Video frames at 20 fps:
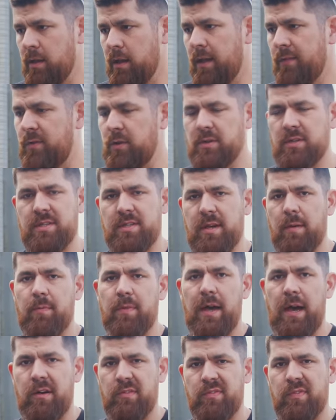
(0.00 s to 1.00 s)
if you zip
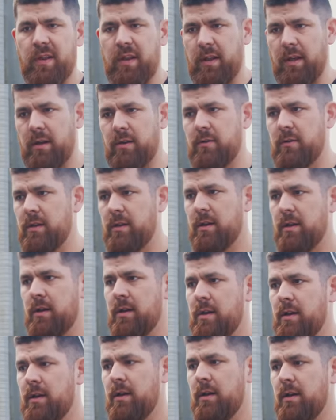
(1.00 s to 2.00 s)
that fitting out,
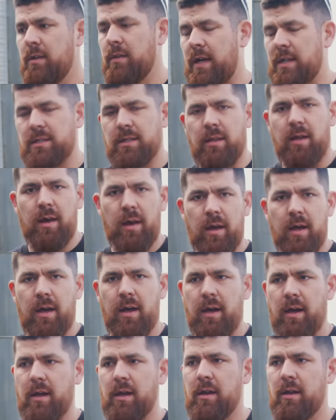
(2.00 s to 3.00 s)
that's a lot
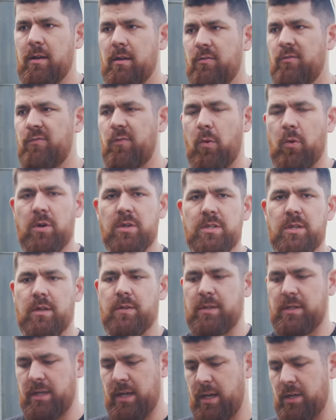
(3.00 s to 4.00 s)
of force on
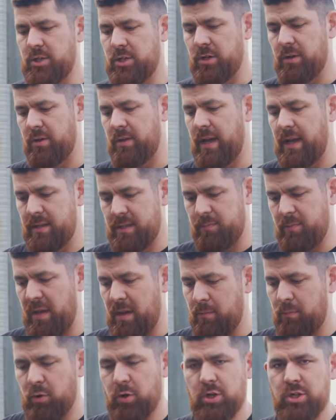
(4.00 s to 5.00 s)
the tensioner that's
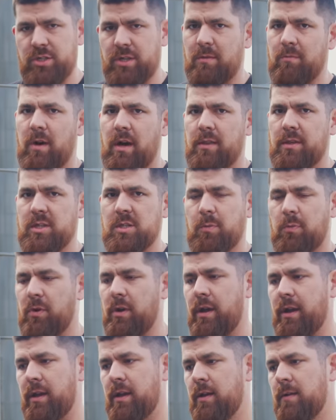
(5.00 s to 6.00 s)
being pushed in by the
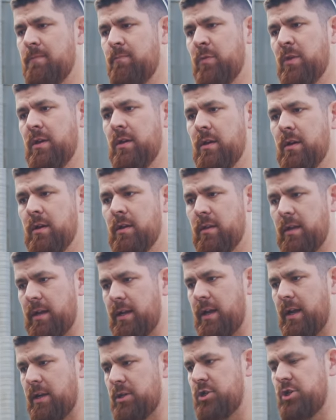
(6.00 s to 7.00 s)
spring. It
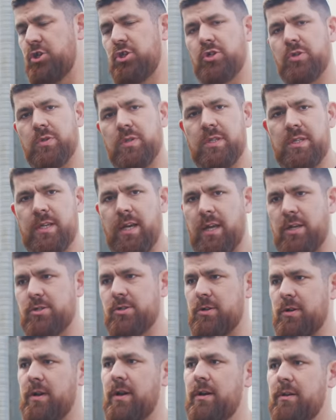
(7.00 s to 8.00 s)
can actually shoot the tensioner